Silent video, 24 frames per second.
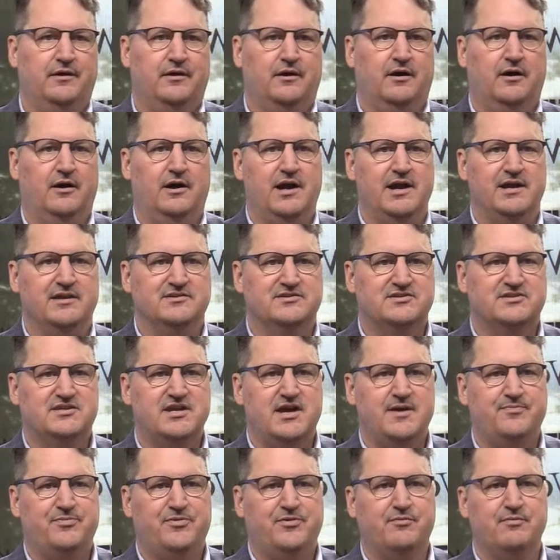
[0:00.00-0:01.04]
All right,
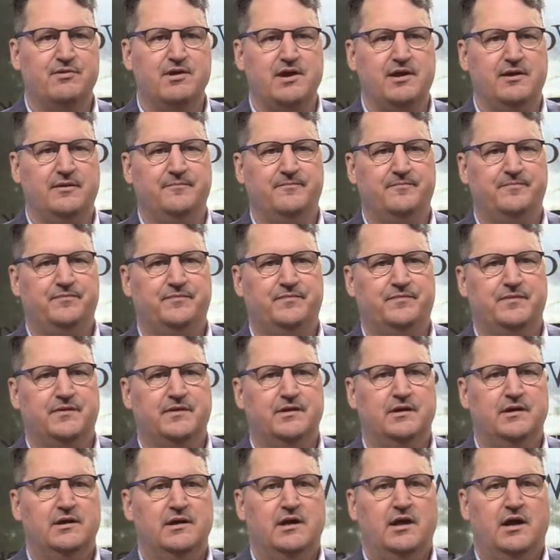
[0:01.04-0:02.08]
step 3.
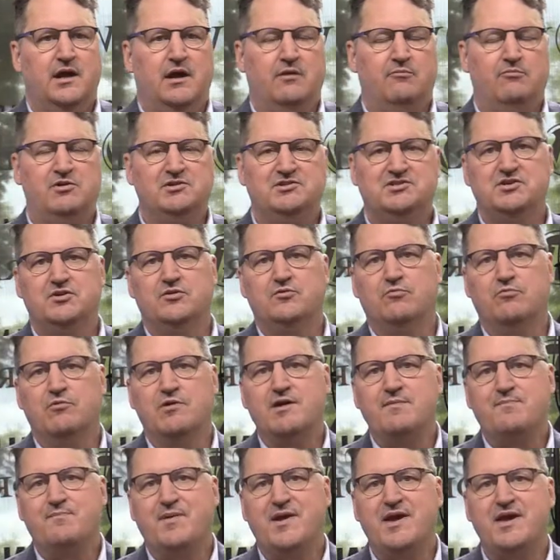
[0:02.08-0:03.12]
I want you to
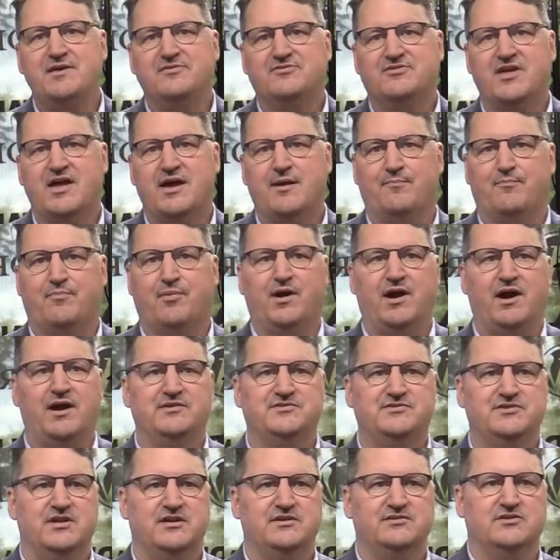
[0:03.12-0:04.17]
repeat that
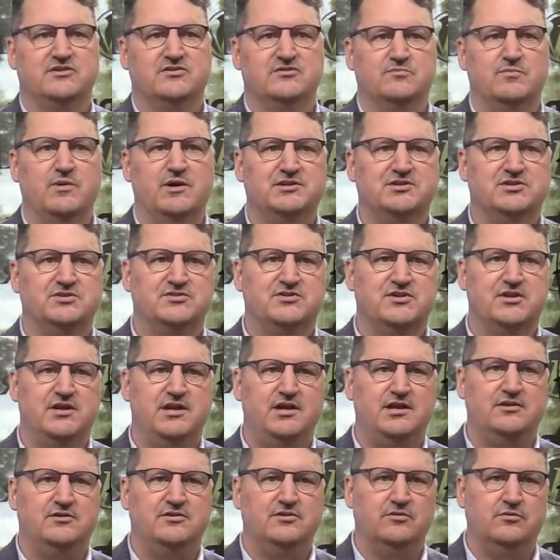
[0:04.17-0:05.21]
process as much as you
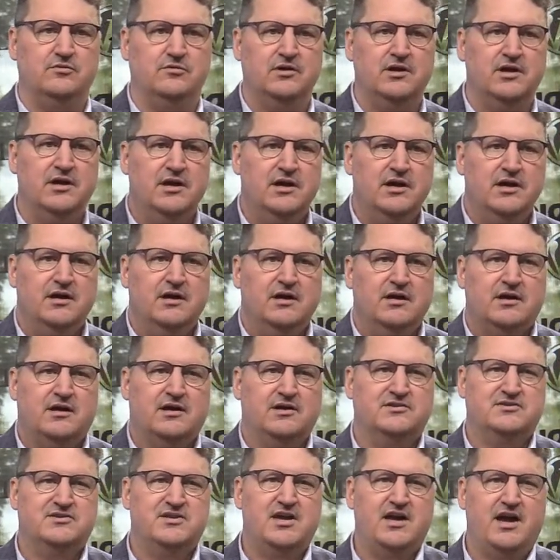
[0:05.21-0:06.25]
need to,
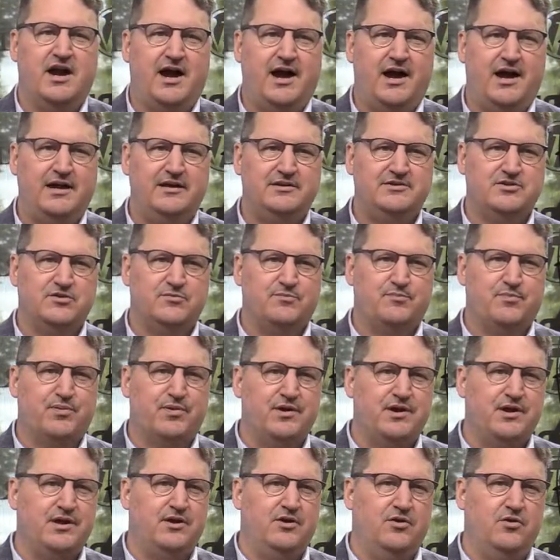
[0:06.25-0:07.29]
because the odds are
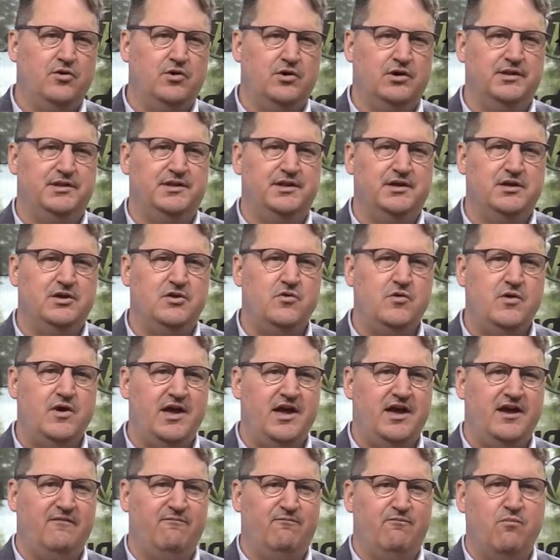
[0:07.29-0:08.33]
pretty good that you
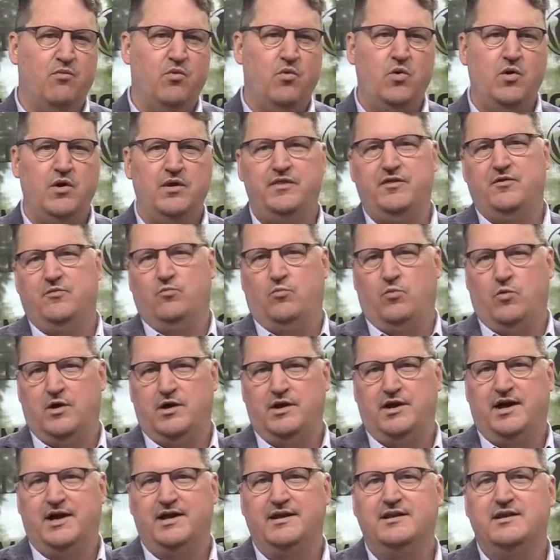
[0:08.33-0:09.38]
have more than one
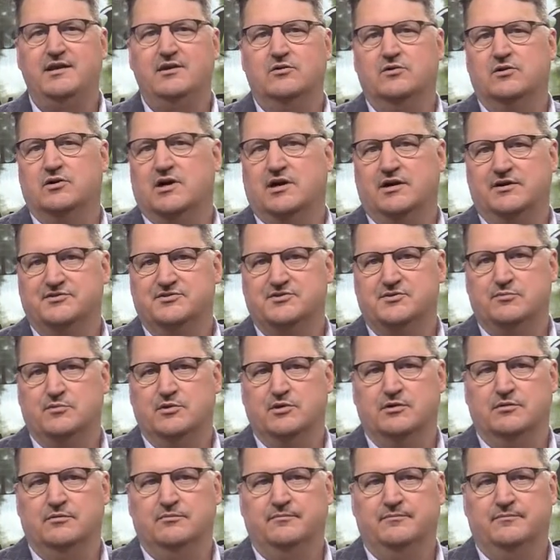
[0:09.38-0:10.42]
ideal customer.